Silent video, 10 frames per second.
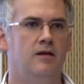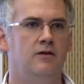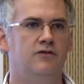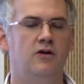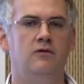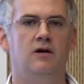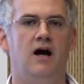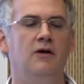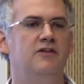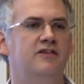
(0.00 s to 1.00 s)
So
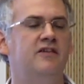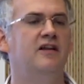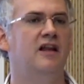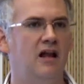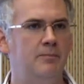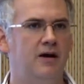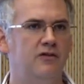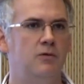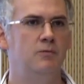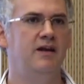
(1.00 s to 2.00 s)
how does SSL help
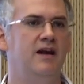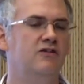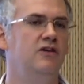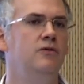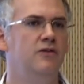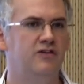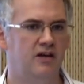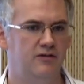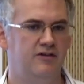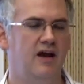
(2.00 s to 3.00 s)
us when we can actually do this
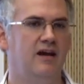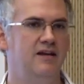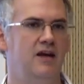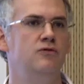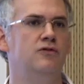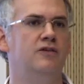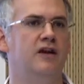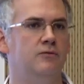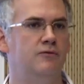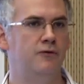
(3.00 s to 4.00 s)
kind of attack and the end users
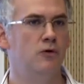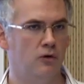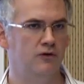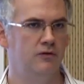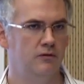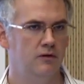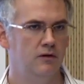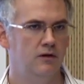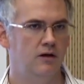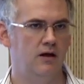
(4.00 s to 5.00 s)
get fooled?
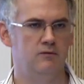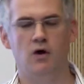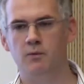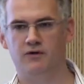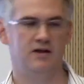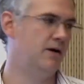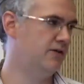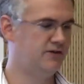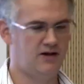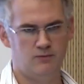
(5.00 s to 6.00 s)
And hopefully by
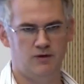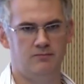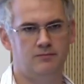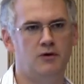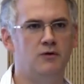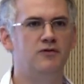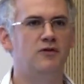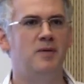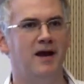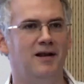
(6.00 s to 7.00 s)
the time we go into
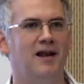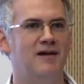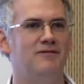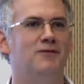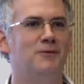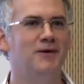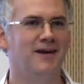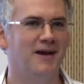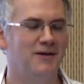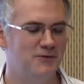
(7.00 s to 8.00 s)
the panel, I'll have this
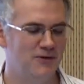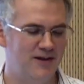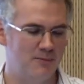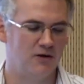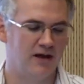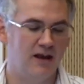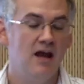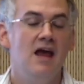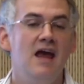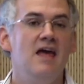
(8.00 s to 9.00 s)
working. I can do the demo again.
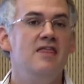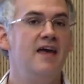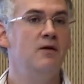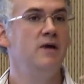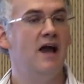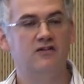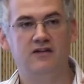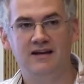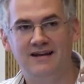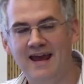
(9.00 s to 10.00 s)
Then we
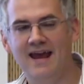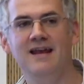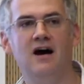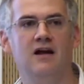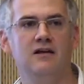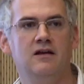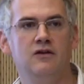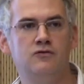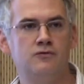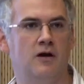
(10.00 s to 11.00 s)
actually cannot
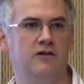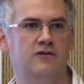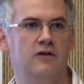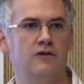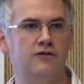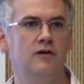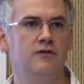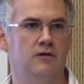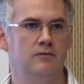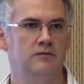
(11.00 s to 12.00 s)
trust the server.